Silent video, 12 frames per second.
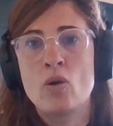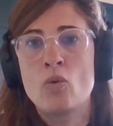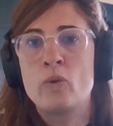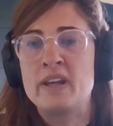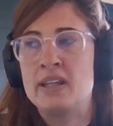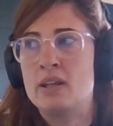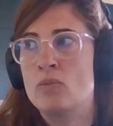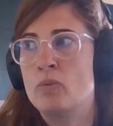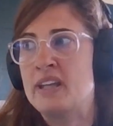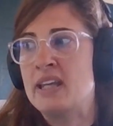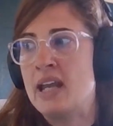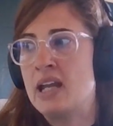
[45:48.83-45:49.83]

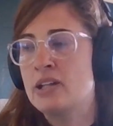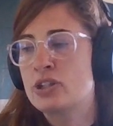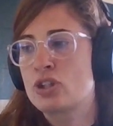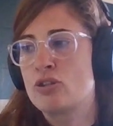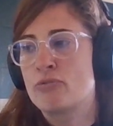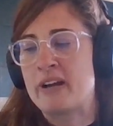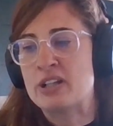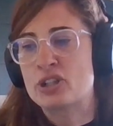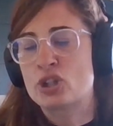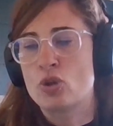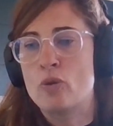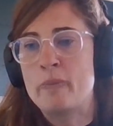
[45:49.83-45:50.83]
we need to
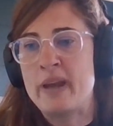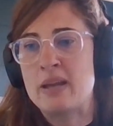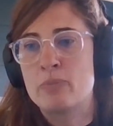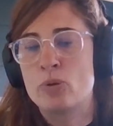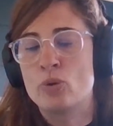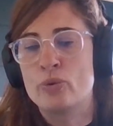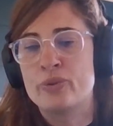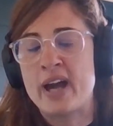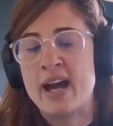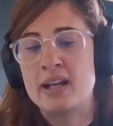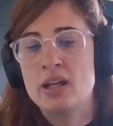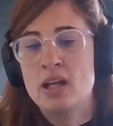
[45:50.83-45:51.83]
reassure people
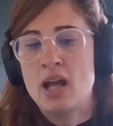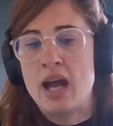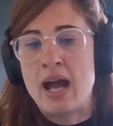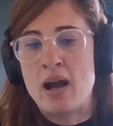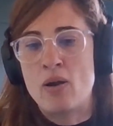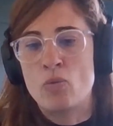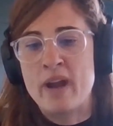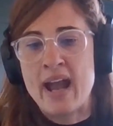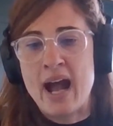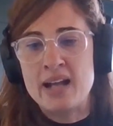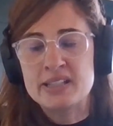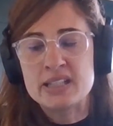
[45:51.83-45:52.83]
that
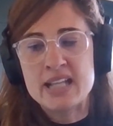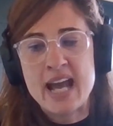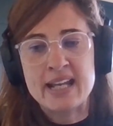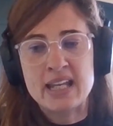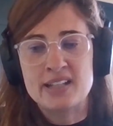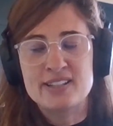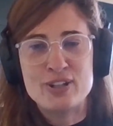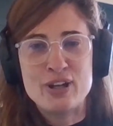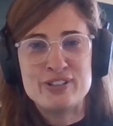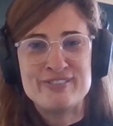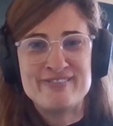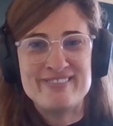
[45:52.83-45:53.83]
we're undertaking
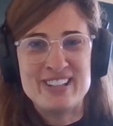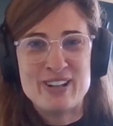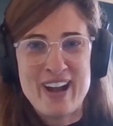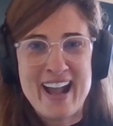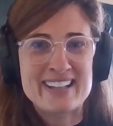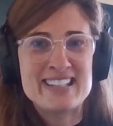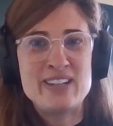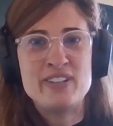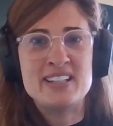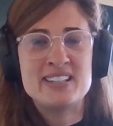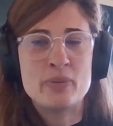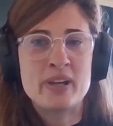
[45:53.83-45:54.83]
certain,
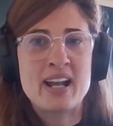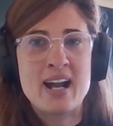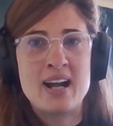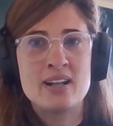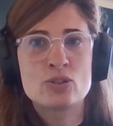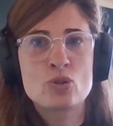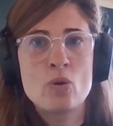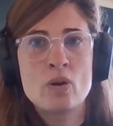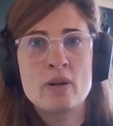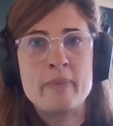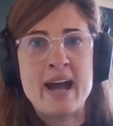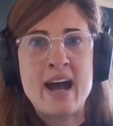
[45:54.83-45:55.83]
activities that we can't
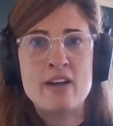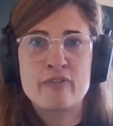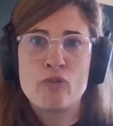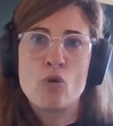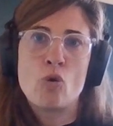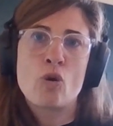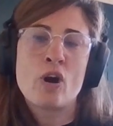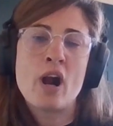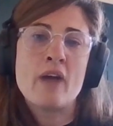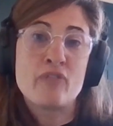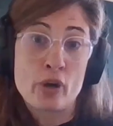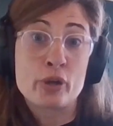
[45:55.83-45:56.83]
talk about
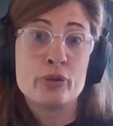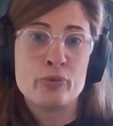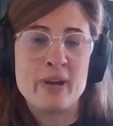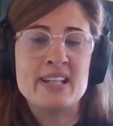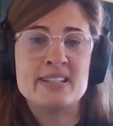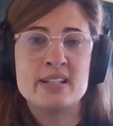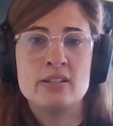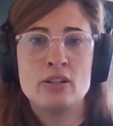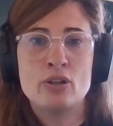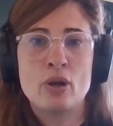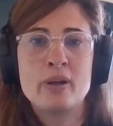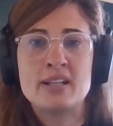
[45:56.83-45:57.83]
for a good reason.
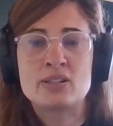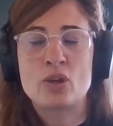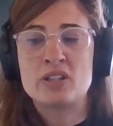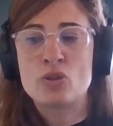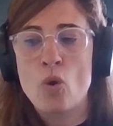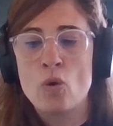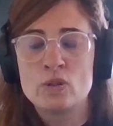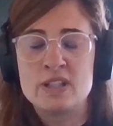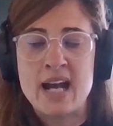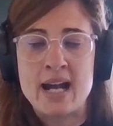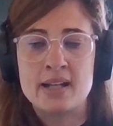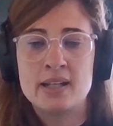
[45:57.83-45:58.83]
It's all
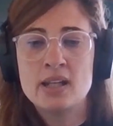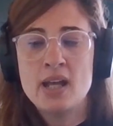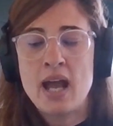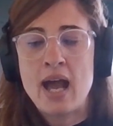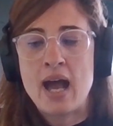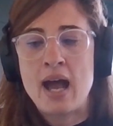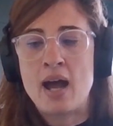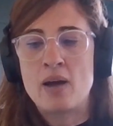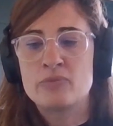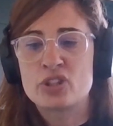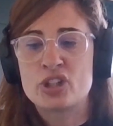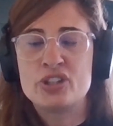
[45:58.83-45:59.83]
done
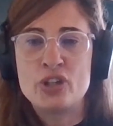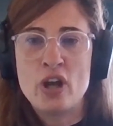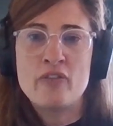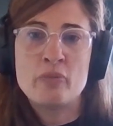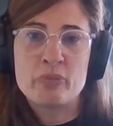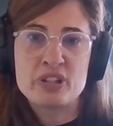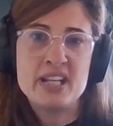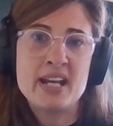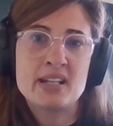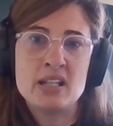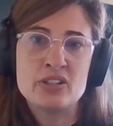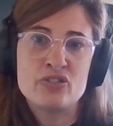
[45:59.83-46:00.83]
to serve and
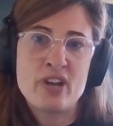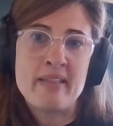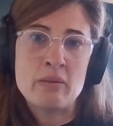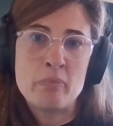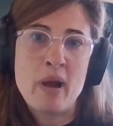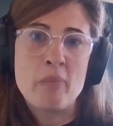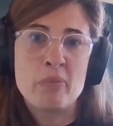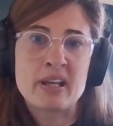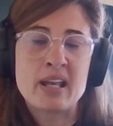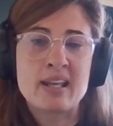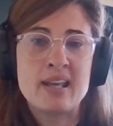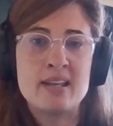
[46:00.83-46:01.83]
protect the Australian
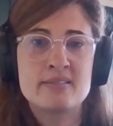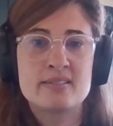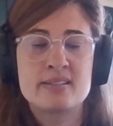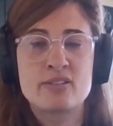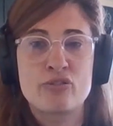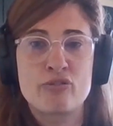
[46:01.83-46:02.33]
public against